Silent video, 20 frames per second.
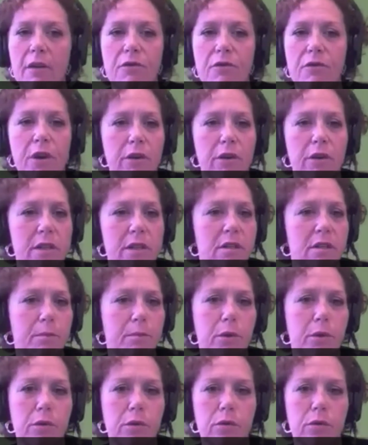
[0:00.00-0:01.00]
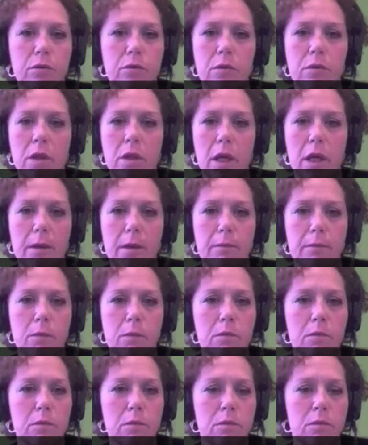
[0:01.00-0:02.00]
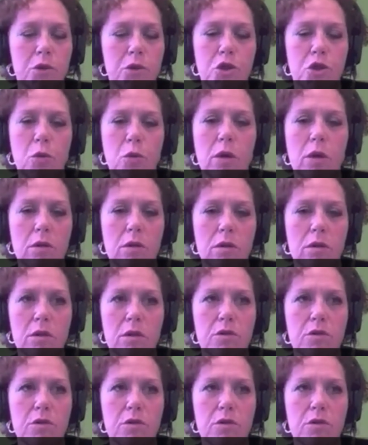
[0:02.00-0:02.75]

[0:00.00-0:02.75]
Very simple, short